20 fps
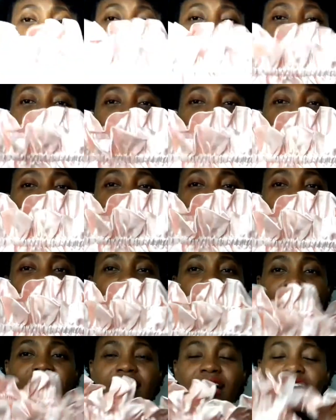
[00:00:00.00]
it's a good
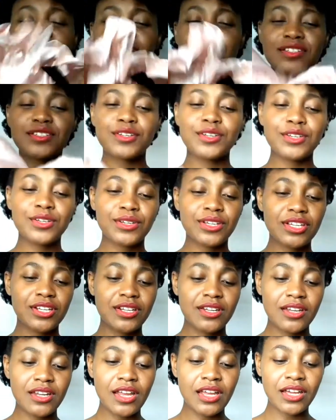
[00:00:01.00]
size so you
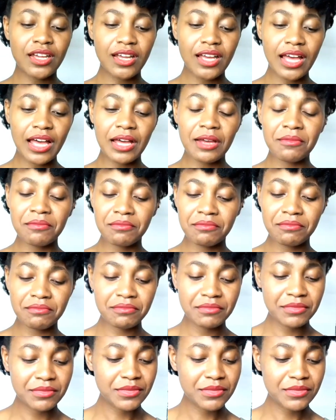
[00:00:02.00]
can um,